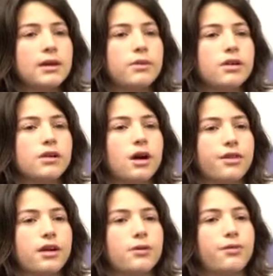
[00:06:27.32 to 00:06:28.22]
It was, I
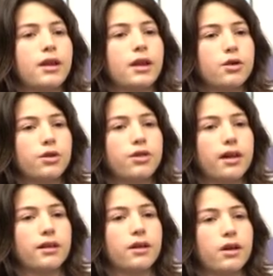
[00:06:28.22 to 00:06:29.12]
think, a really good
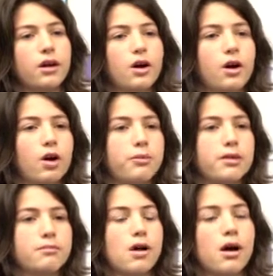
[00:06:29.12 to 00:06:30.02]
thing that
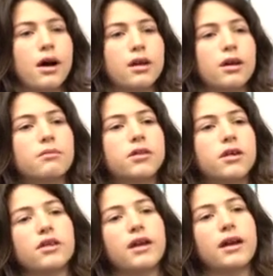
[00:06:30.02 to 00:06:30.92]
opened my eyes up to
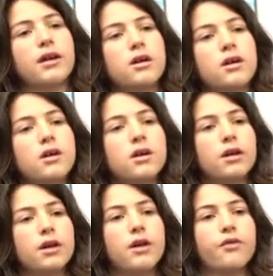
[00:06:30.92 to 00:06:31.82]
see
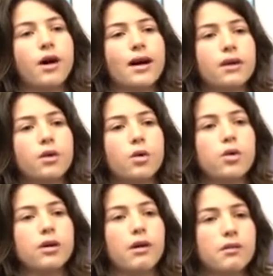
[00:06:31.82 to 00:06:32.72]
if I can
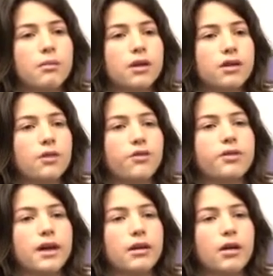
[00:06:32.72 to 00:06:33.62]
organise myself,
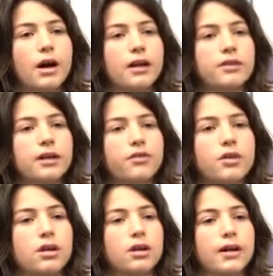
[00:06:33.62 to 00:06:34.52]
then I can
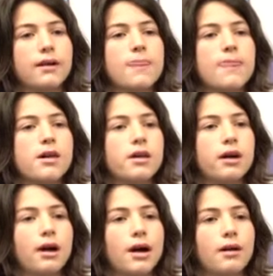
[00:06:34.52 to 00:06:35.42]
definitely
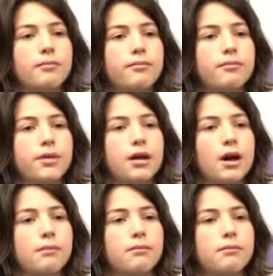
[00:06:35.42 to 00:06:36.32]

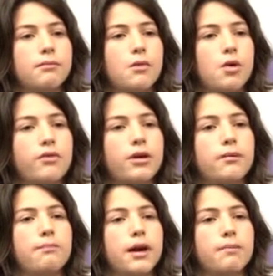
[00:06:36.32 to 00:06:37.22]
become more of
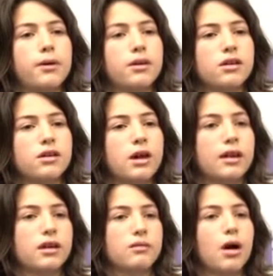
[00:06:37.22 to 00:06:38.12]
a better person,
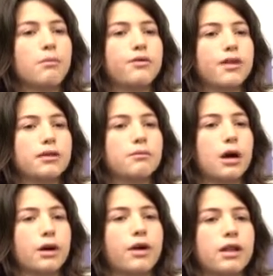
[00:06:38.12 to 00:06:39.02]
and this might prevent the
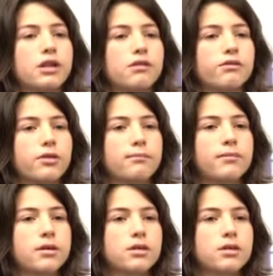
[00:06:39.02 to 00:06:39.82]
migraines from